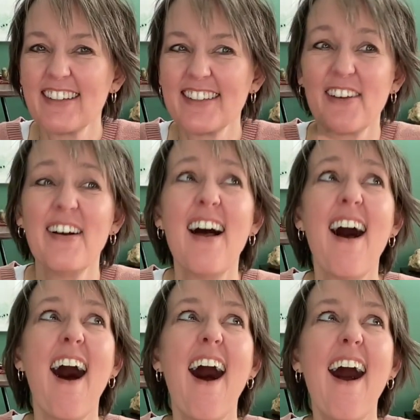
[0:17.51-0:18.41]
So
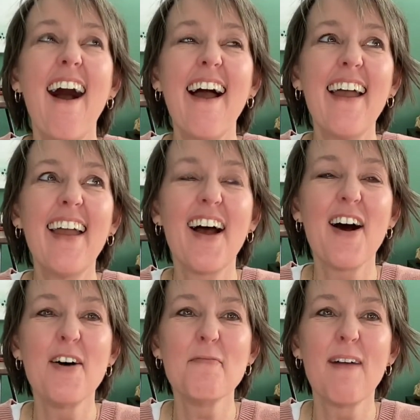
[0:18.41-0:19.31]

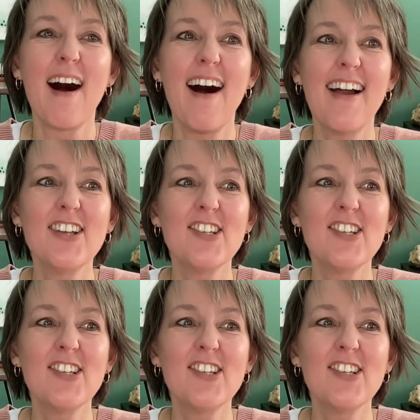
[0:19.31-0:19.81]
I